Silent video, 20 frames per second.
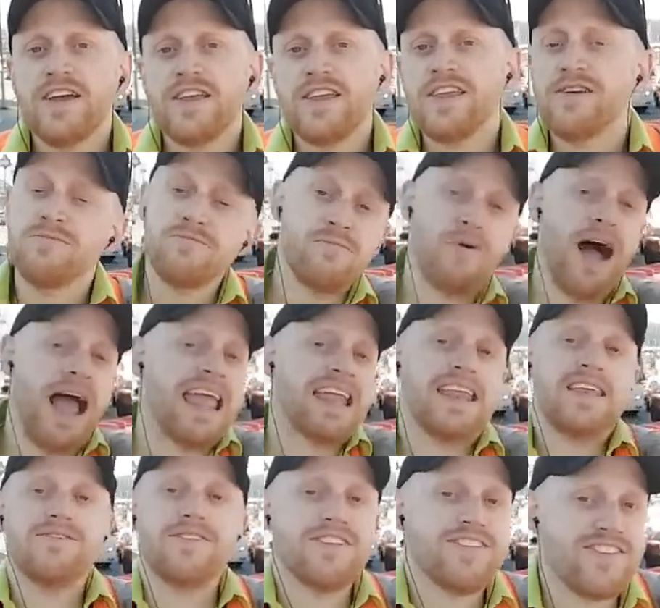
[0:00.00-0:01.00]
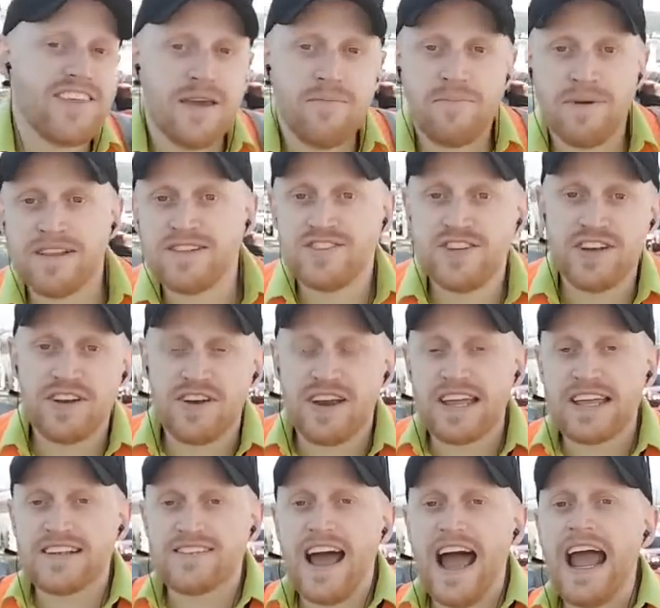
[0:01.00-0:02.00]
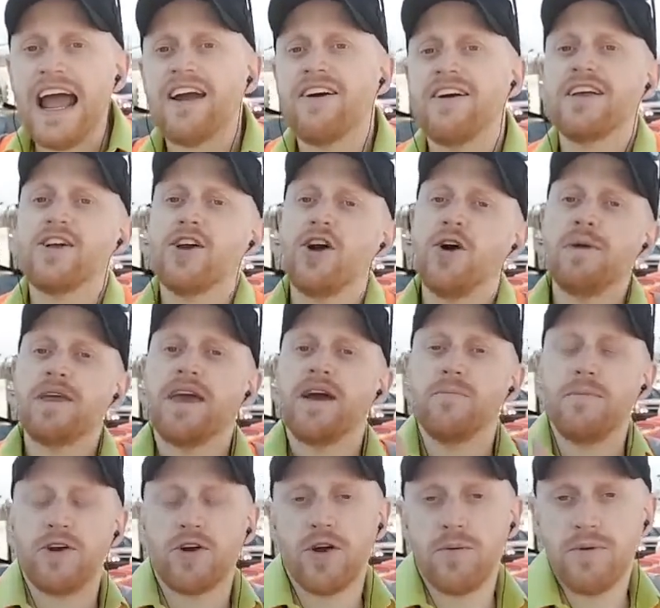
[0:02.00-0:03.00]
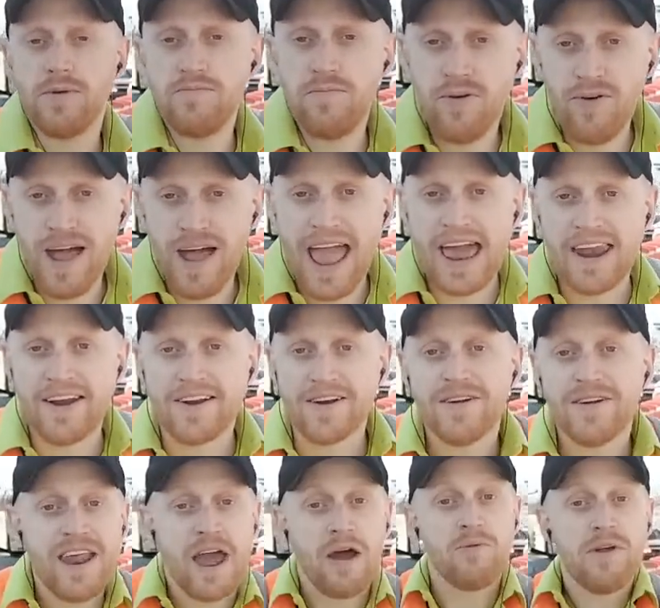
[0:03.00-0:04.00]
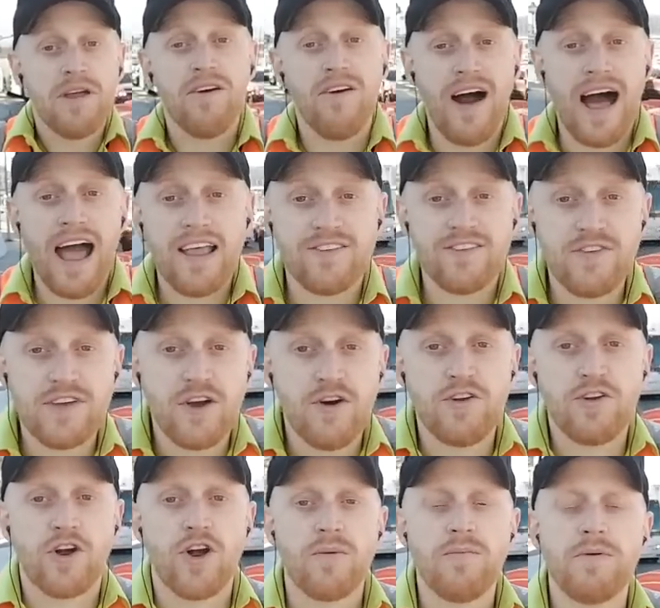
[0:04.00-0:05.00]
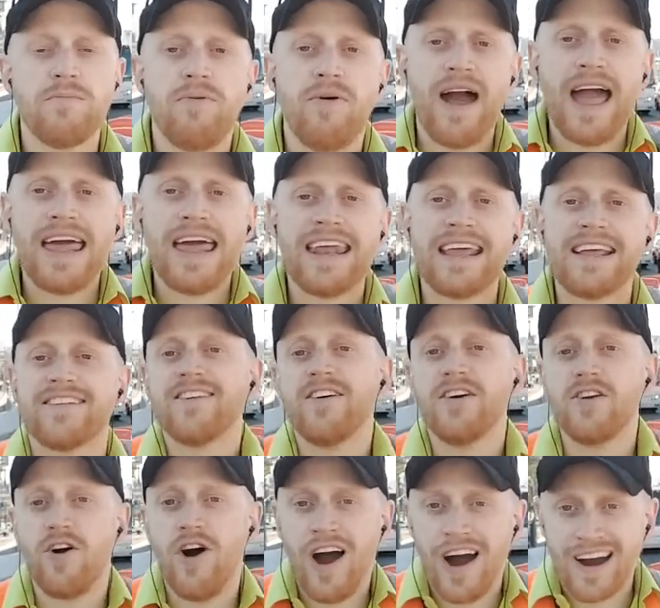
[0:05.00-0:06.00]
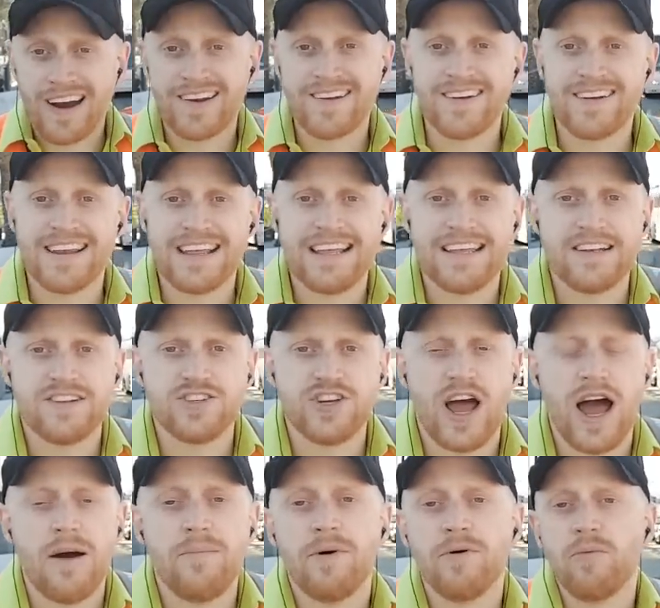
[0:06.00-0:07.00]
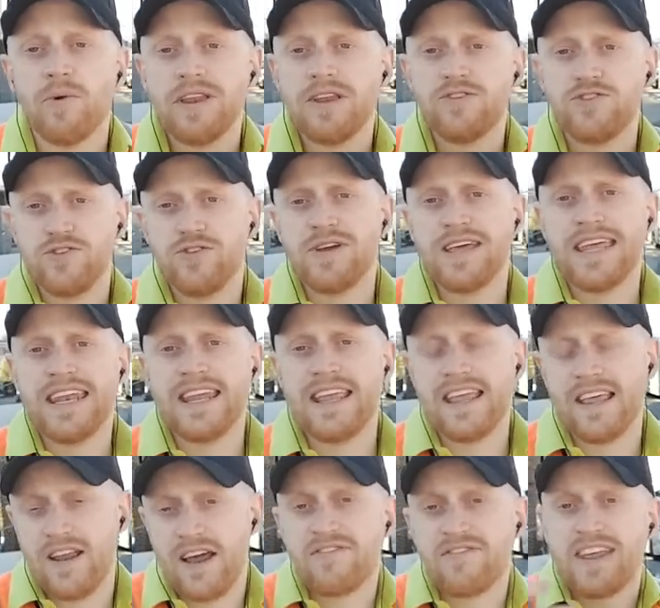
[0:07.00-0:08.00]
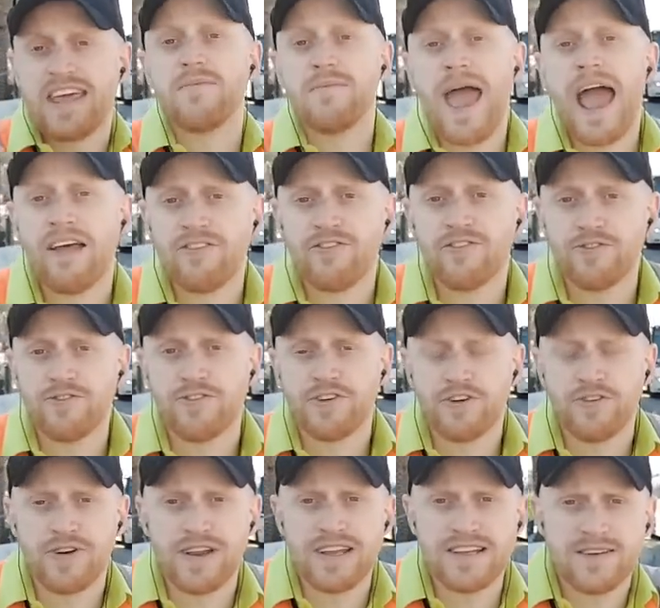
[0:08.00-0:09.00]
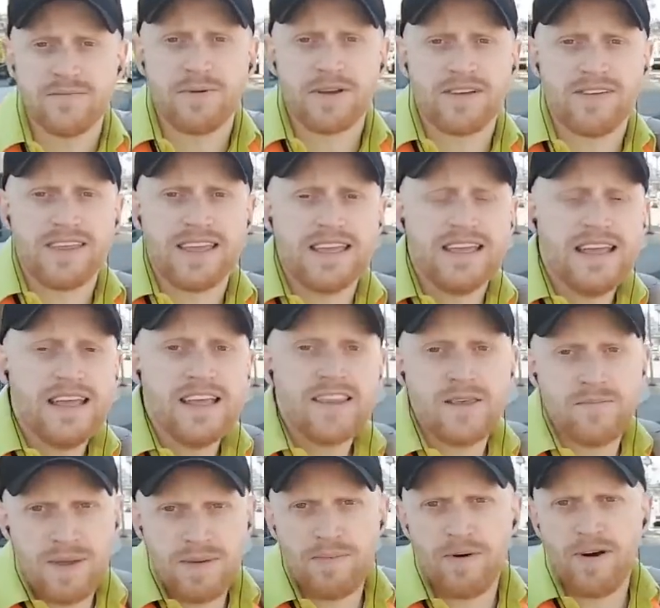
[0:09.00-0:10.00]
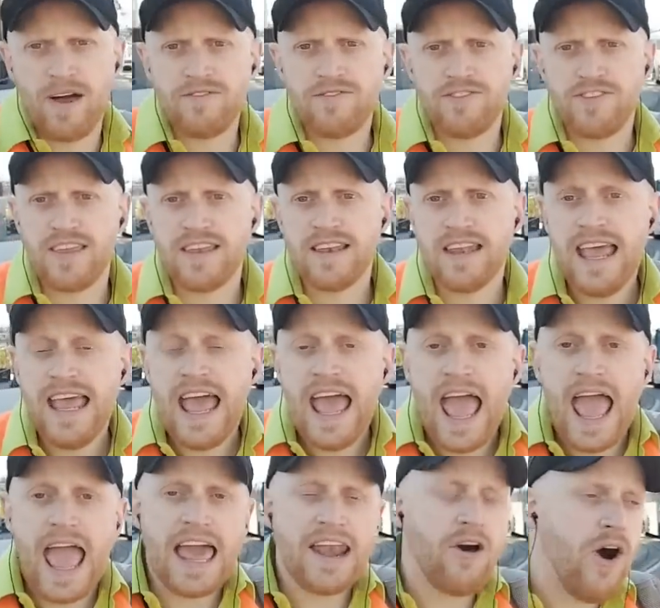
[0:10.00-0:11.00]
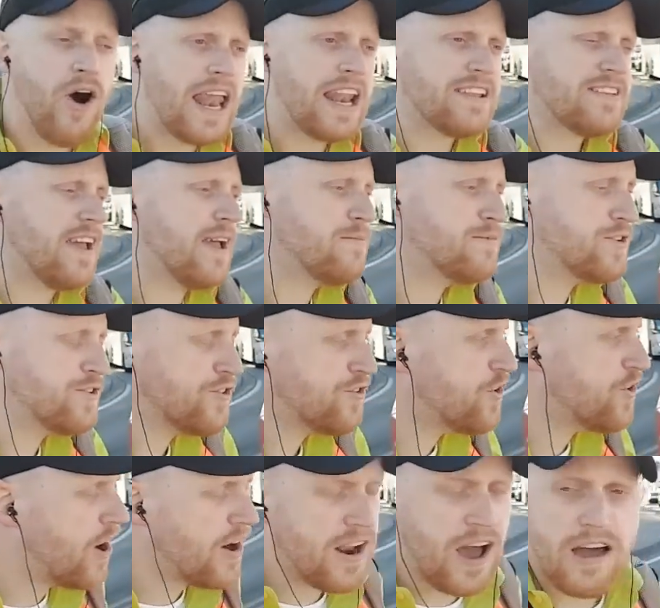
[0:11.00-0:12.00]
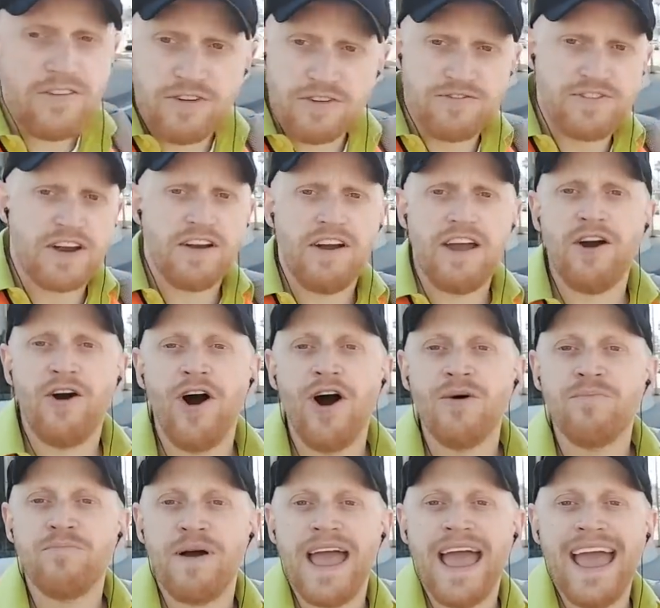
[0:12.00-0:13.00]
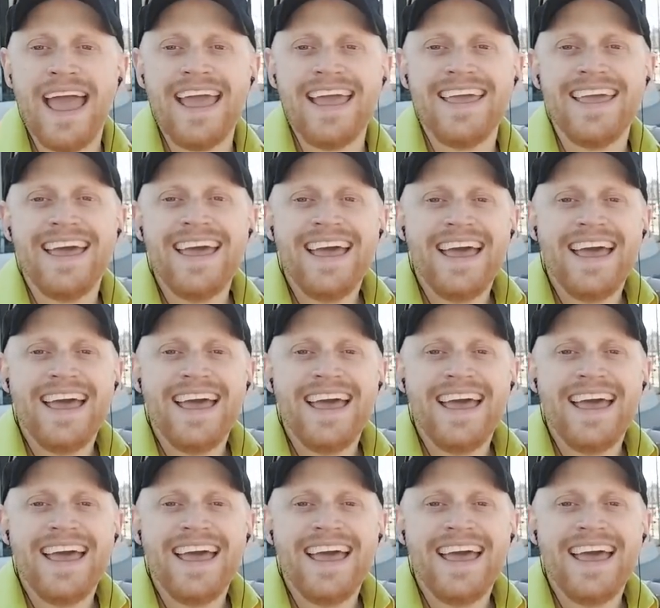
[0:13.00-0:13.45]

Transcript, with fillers: you might even skip engineering entirely and go become an urban planner. Now realize, if you go into urban planning, it's a little harder to get a job, but when you do get it, you have to get a master's degree, typically, the people I've seen. And a lot of times you start off at very low pay